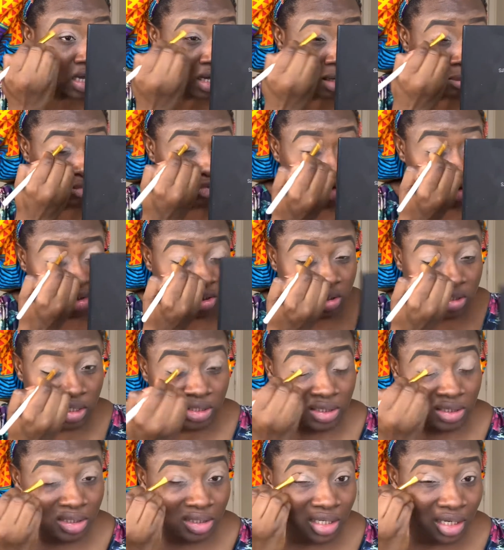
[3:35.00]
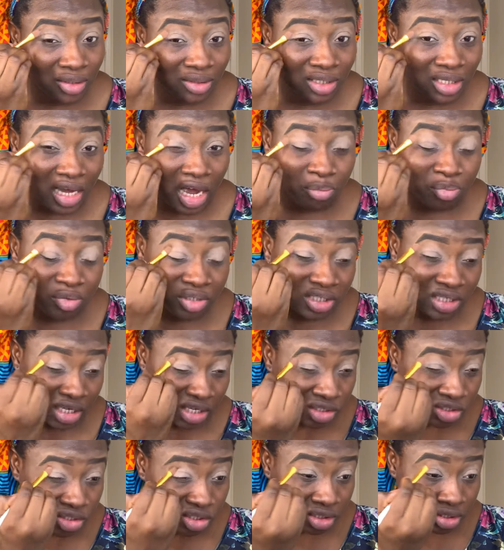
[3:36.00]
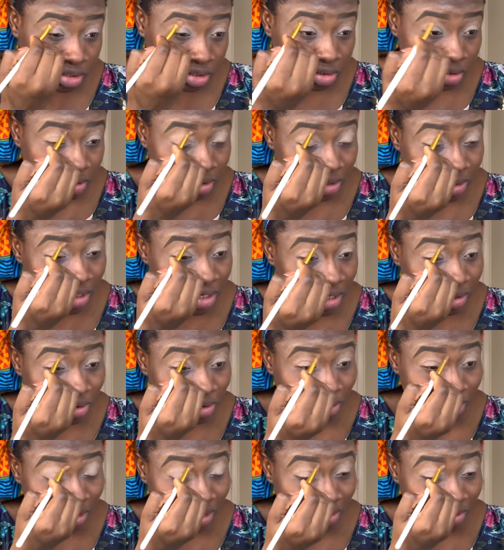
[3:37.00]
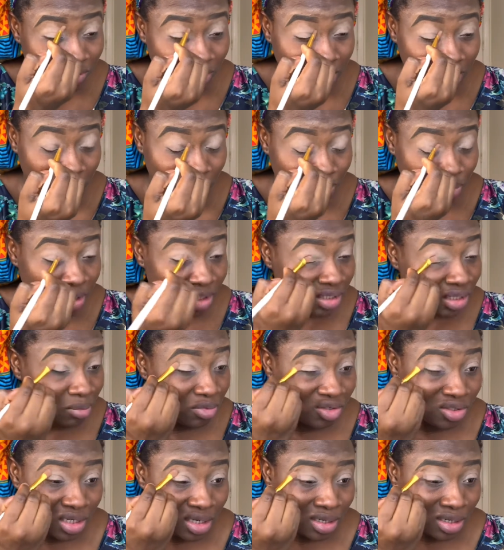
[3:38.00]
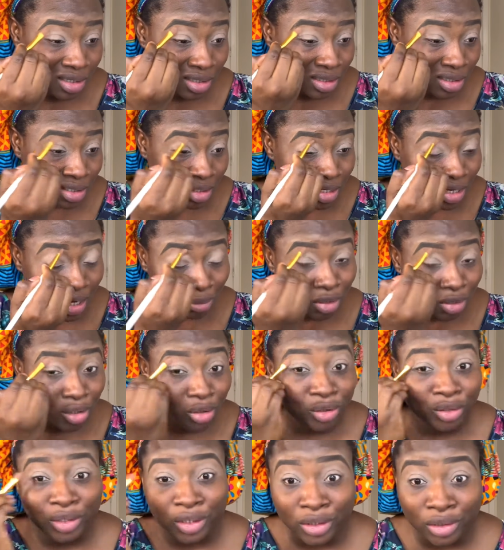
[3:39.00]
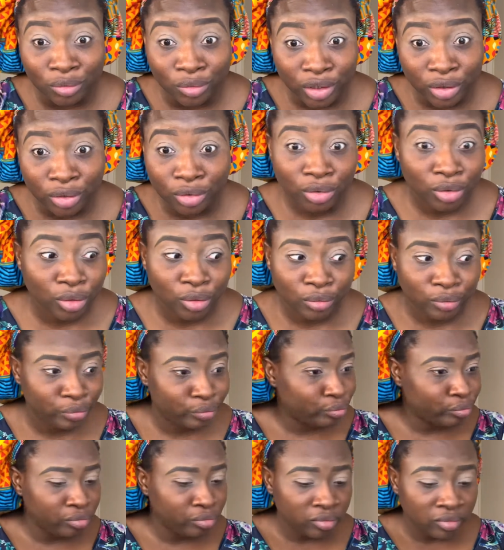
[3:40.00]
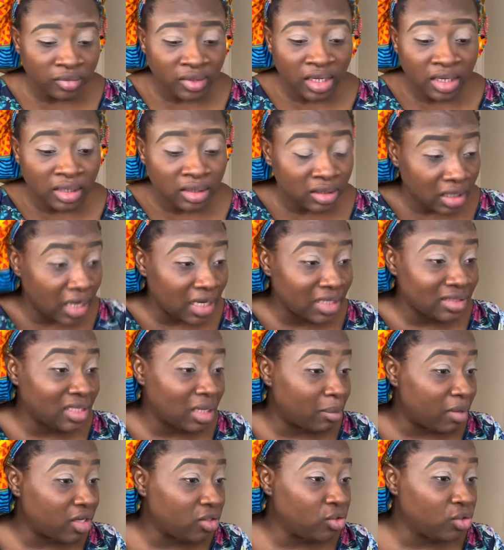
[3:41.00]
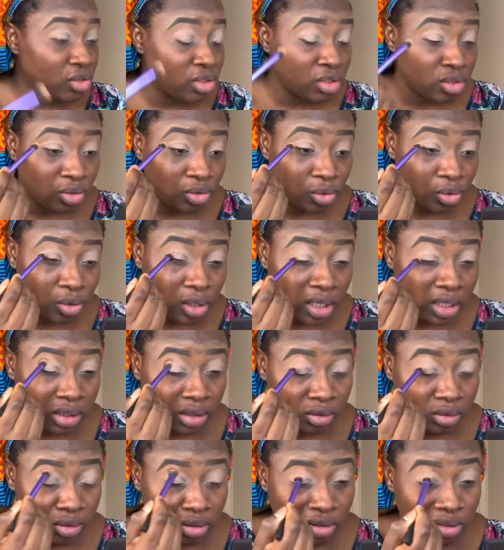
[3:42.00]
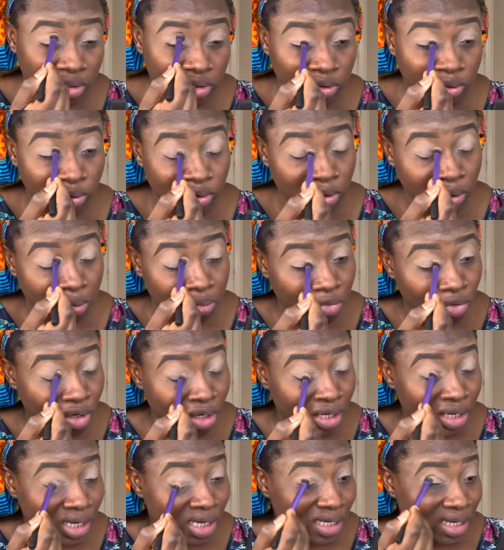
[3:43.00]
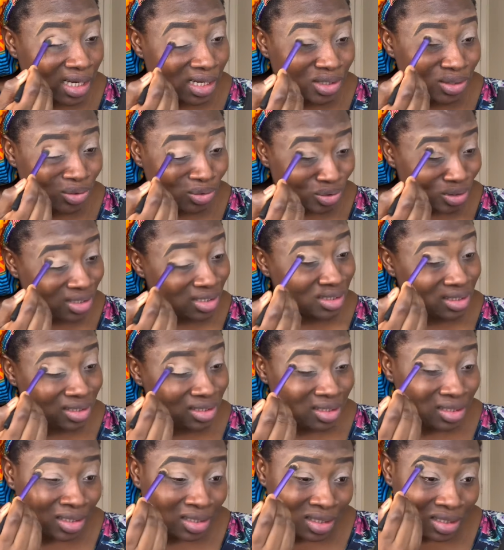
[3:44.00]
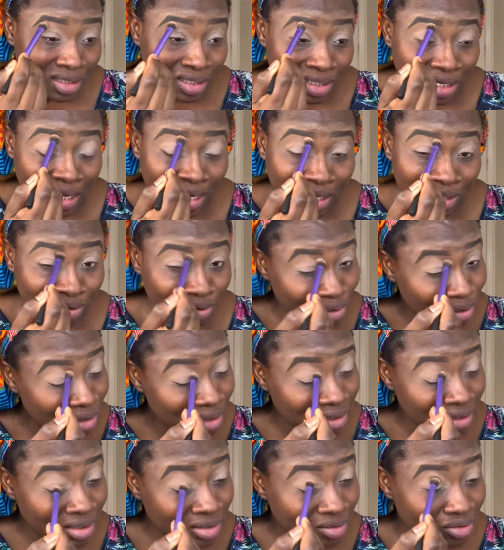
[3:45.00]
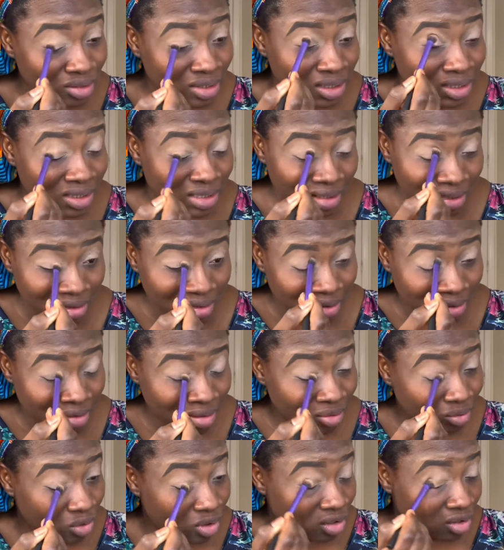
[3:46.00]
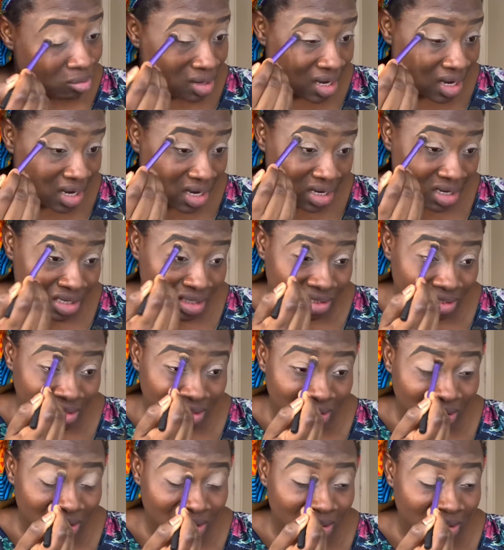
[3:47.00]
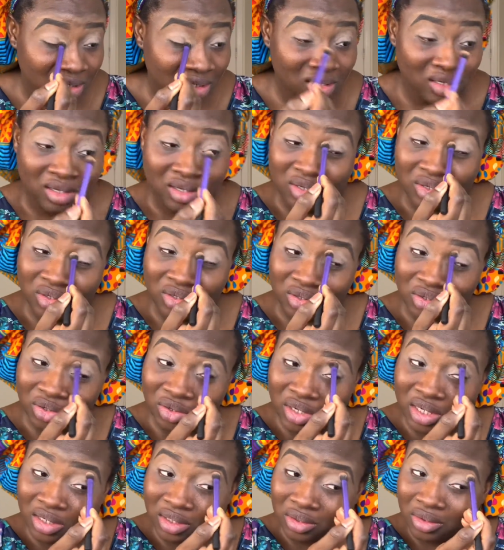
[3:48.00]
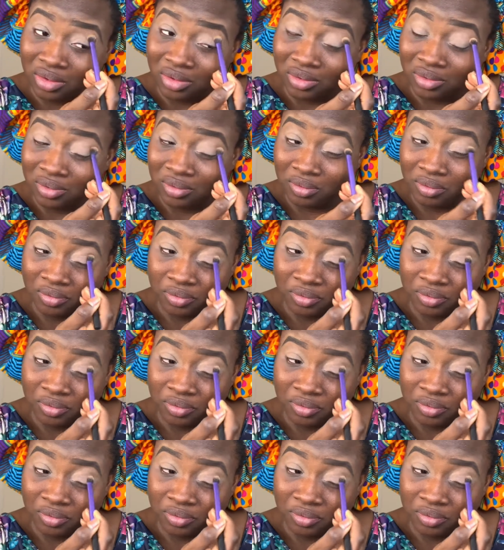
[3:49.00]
I'm just testing out the application today, not necessarily the wear time, because I'm not going anywhere. So the last time I used it though, I did go somewhere and I noticed creasing on one of my eyes. So I don't know.